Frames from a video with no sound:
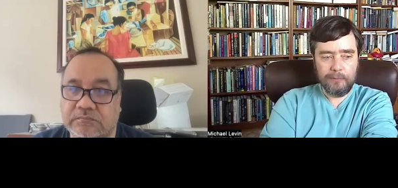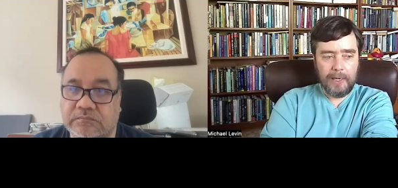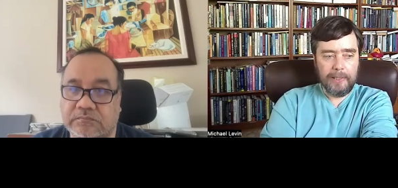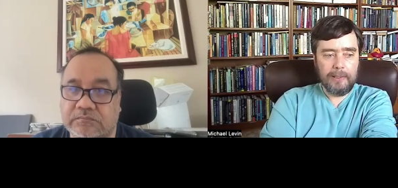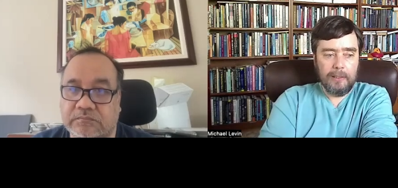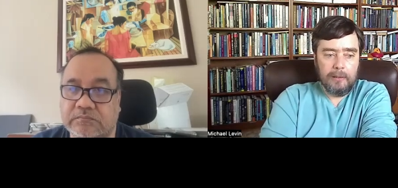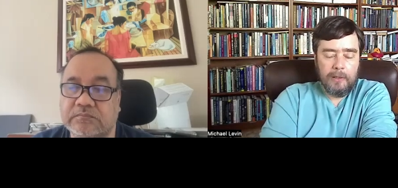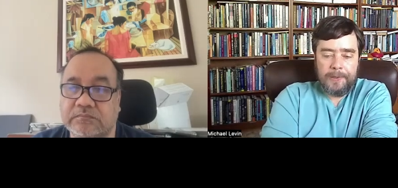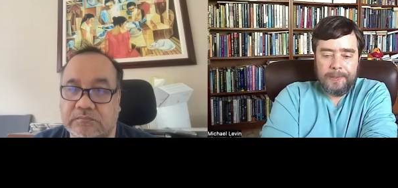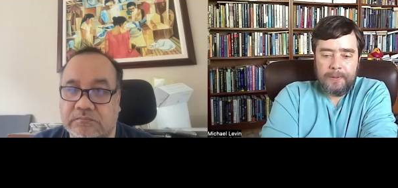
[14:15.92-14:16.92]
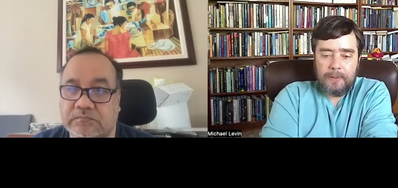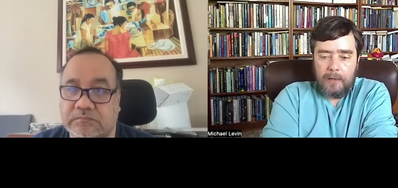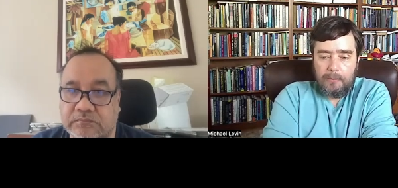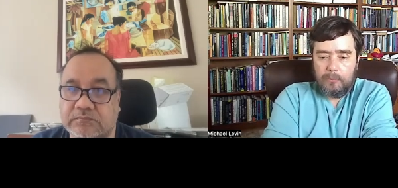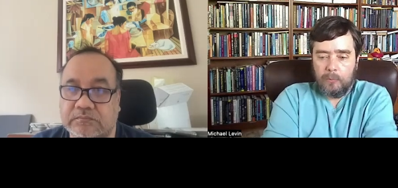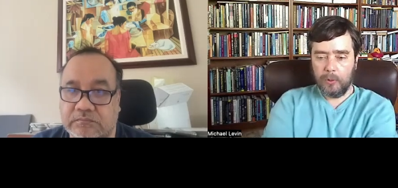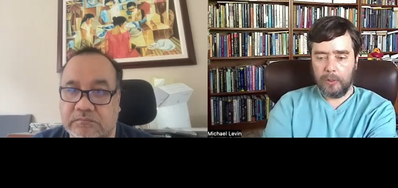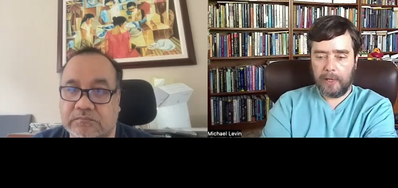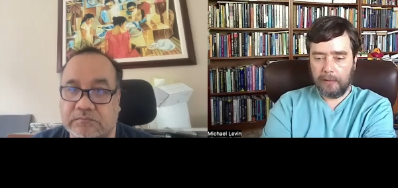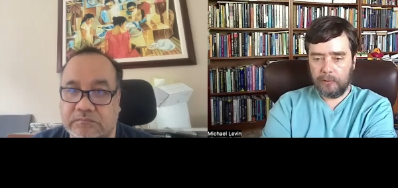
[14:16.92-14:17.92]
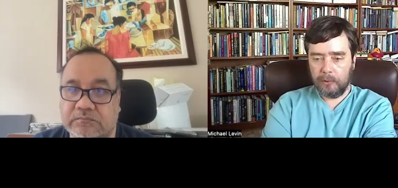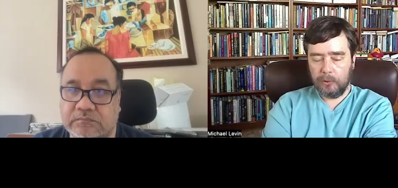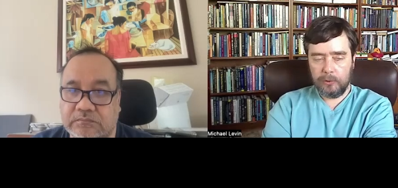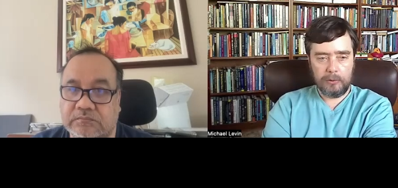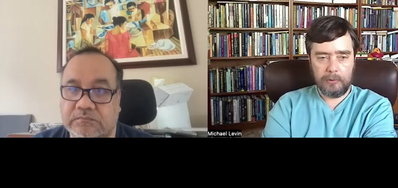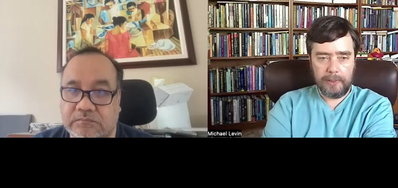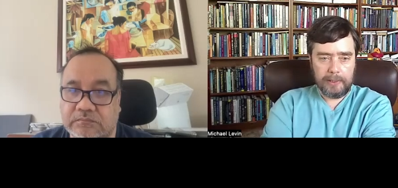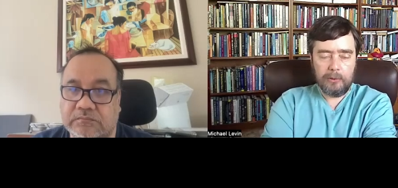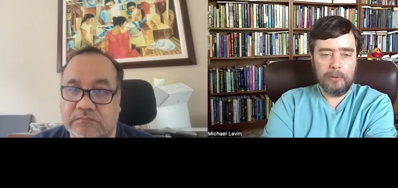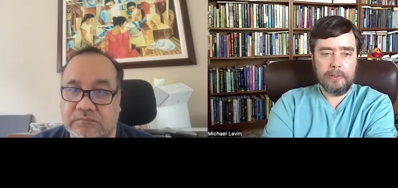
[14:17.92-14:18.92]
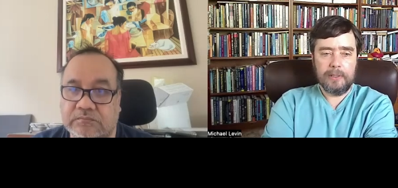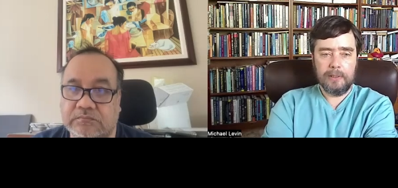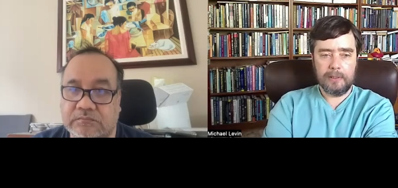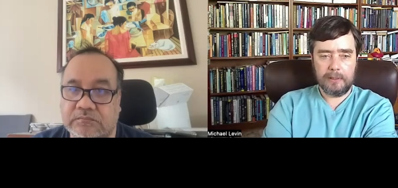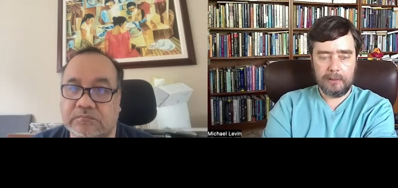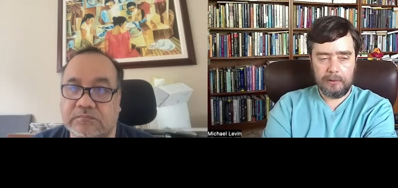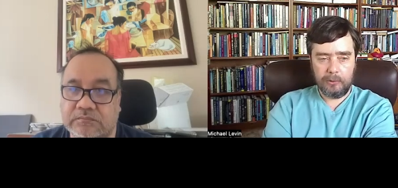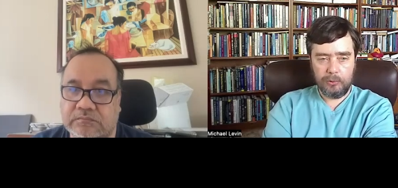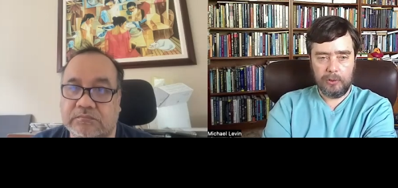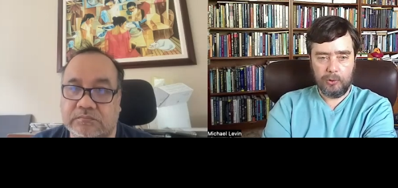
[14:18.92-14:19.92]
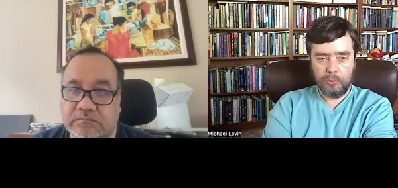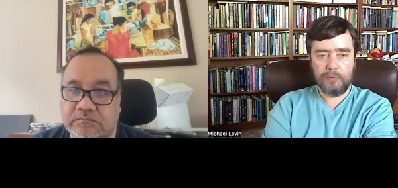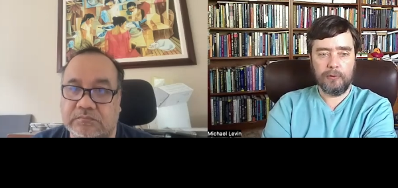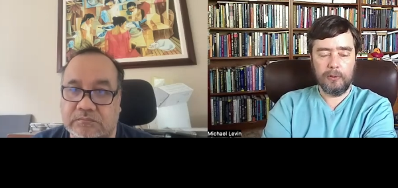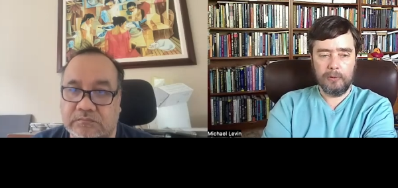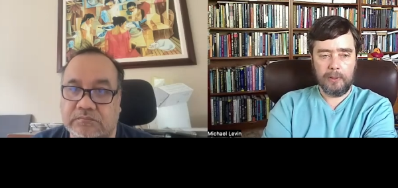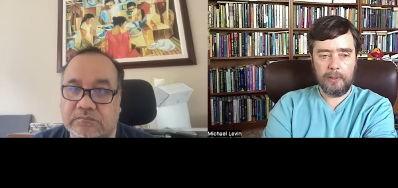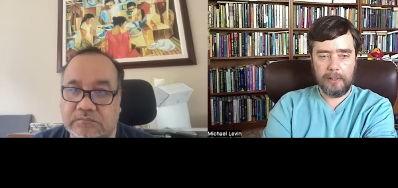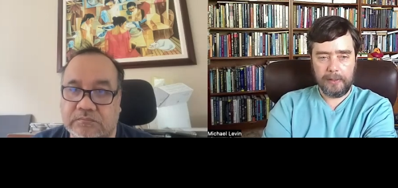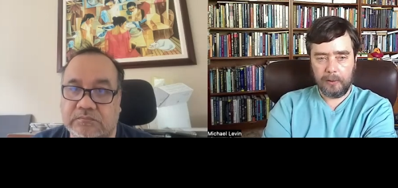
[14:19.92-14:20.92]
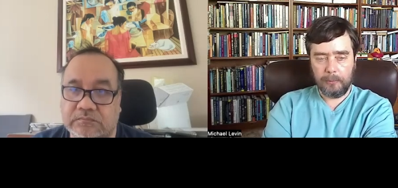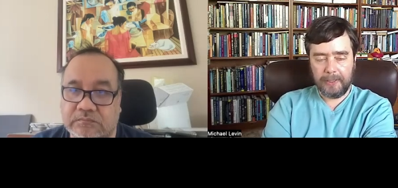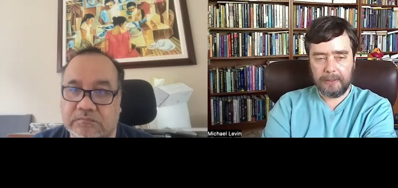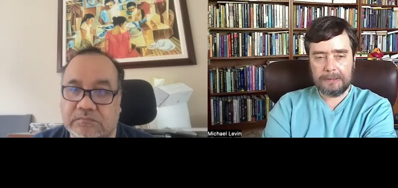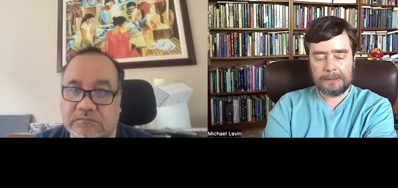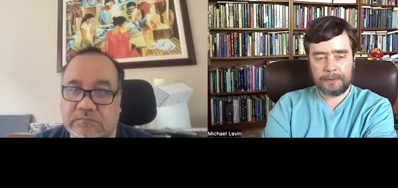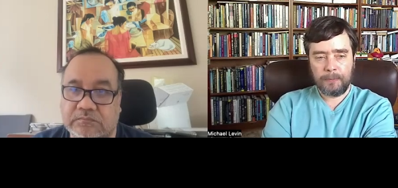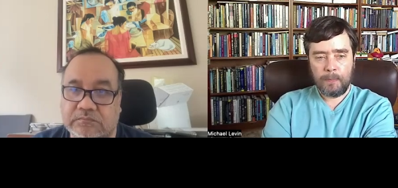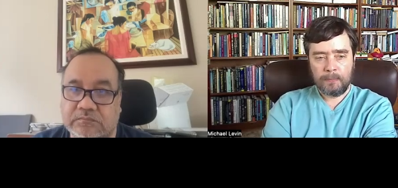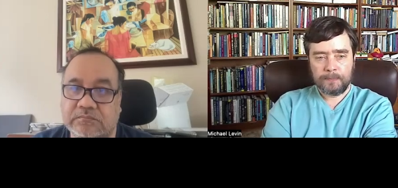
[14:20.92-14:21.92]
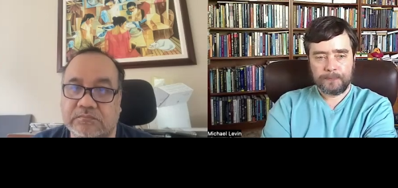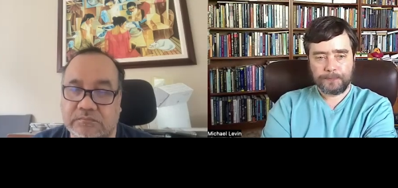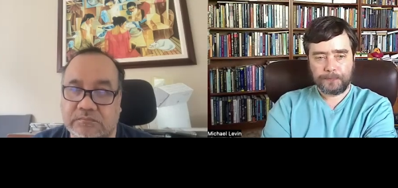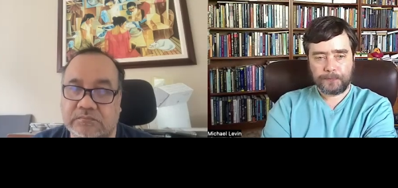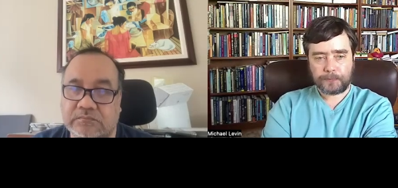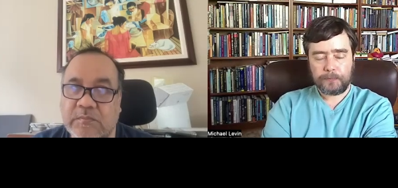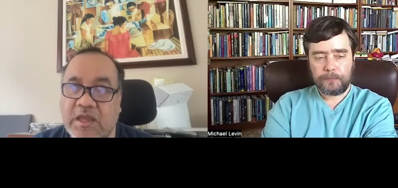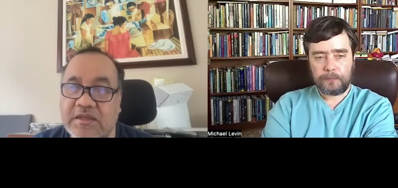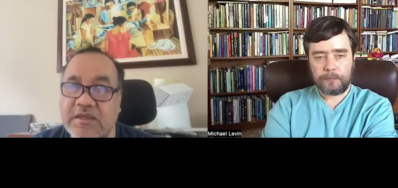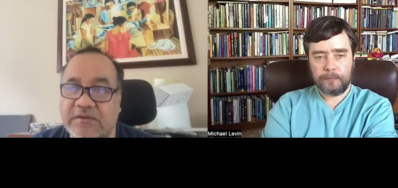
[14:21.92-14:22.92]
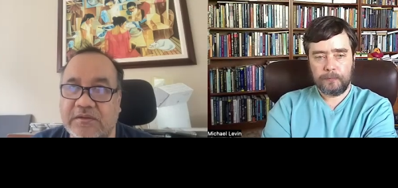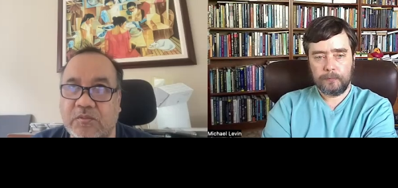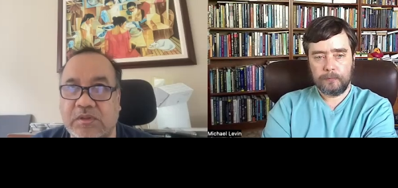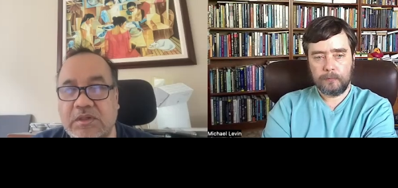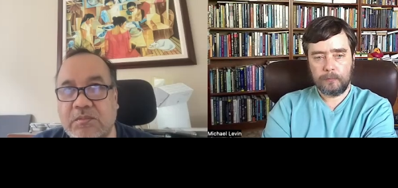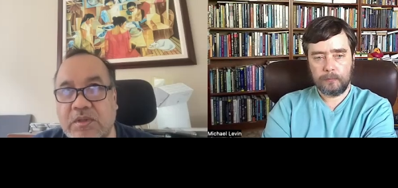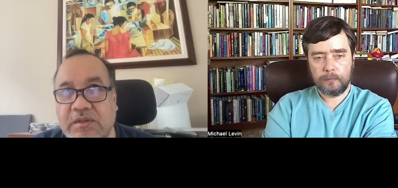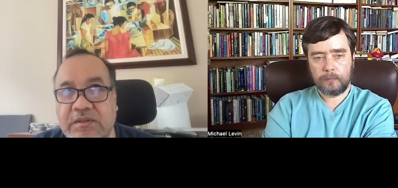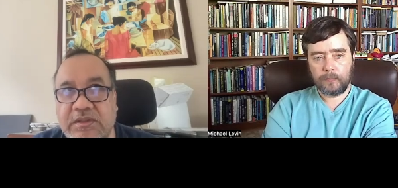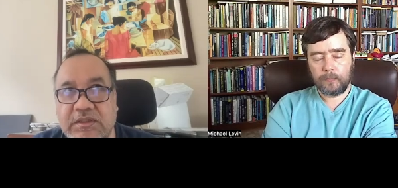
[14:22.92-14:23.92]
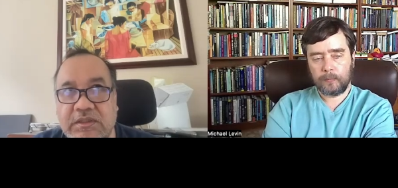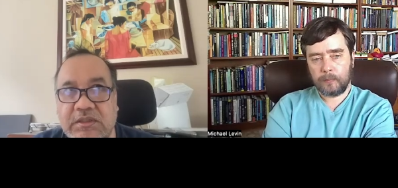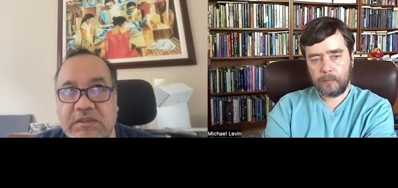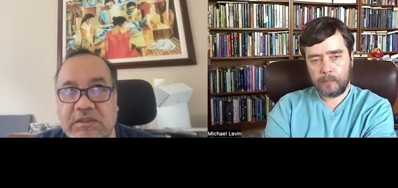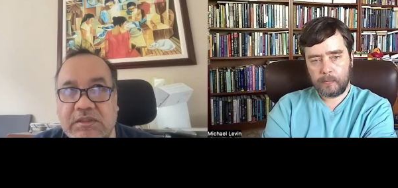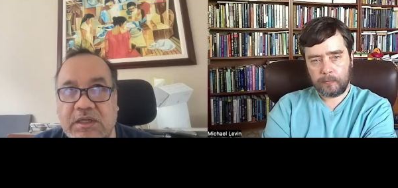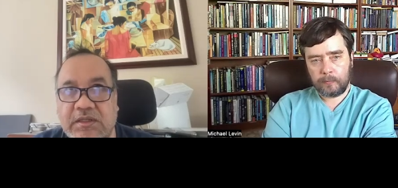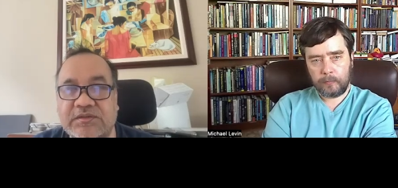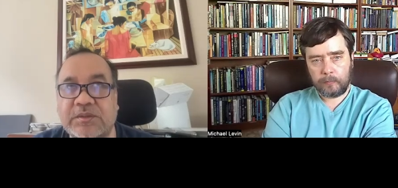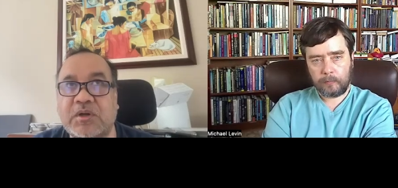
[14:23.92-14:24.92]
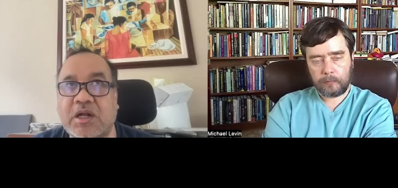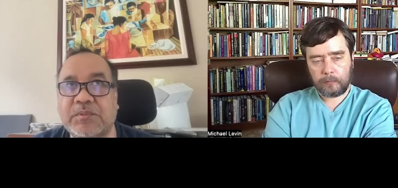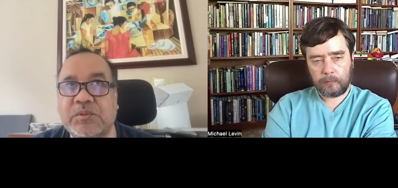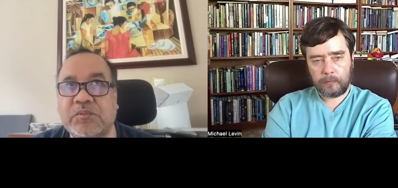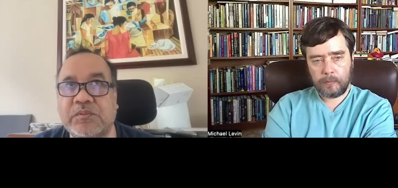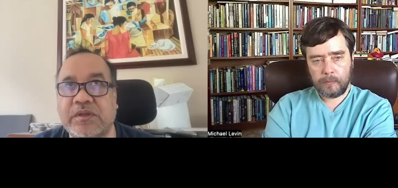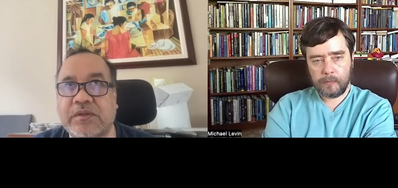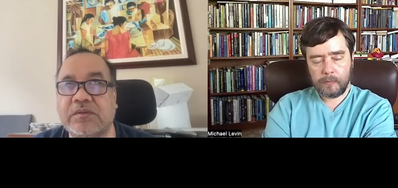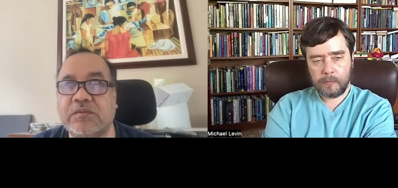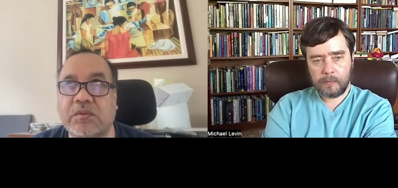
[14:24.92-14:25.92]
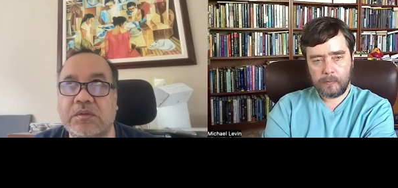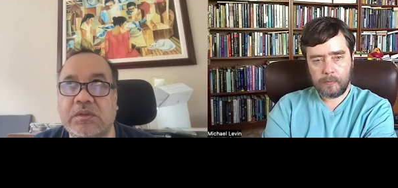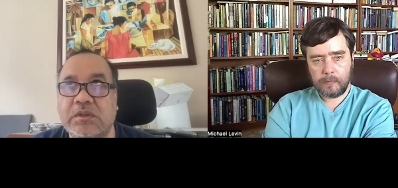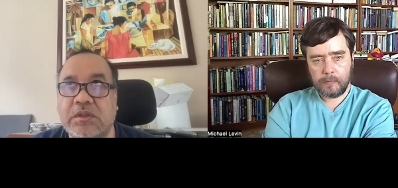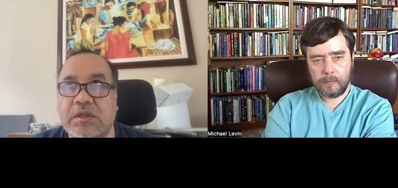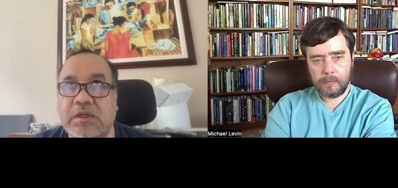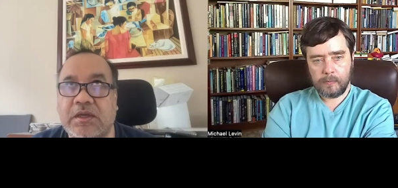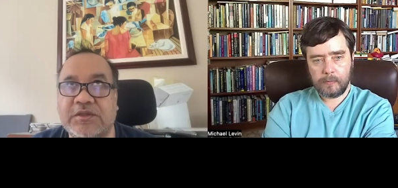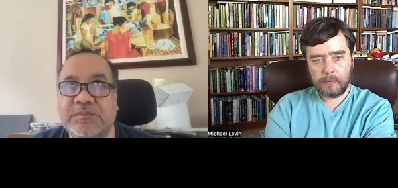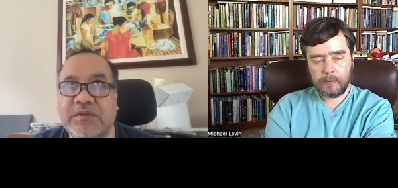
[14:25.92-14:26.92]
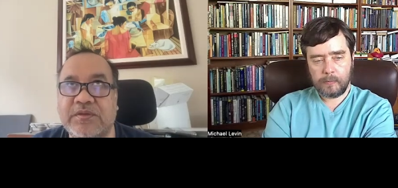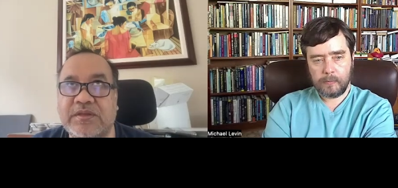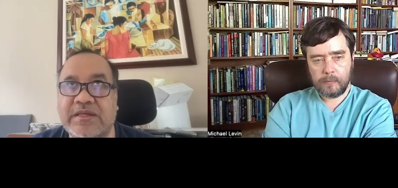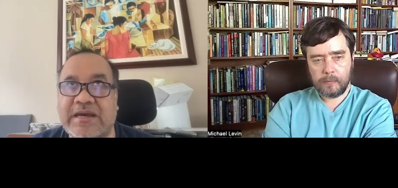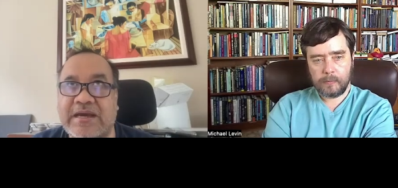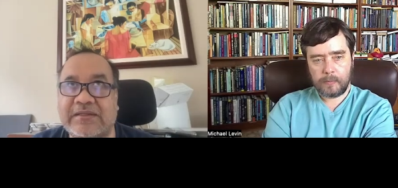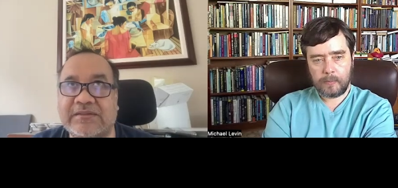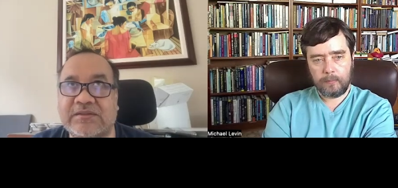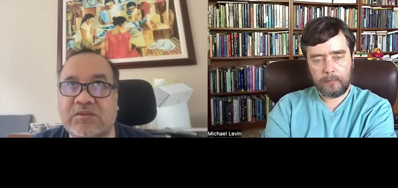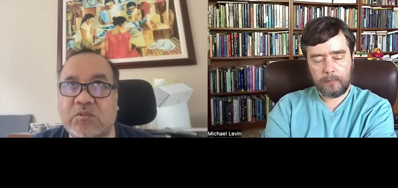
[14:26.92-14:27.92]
Speaker 1: of mind, and um, we're going to have to learn to relate to all these things uh, in a useful and ethical manner.
Speaker 2: Mm-hmm. Yeah, I think what, uh, one of the, I guess the problem uh, has been that